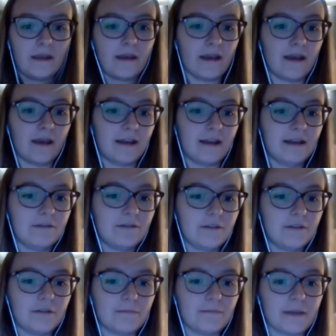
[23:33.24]
Little
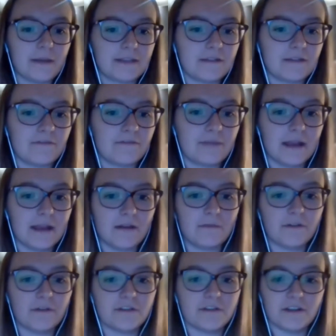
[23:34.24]
new for me. And oh, my
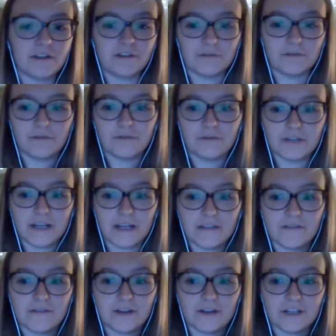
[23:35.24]
God, I adore Jane the
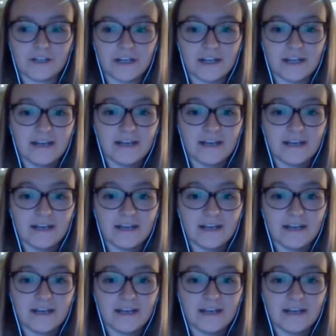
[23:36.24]
Virgin. It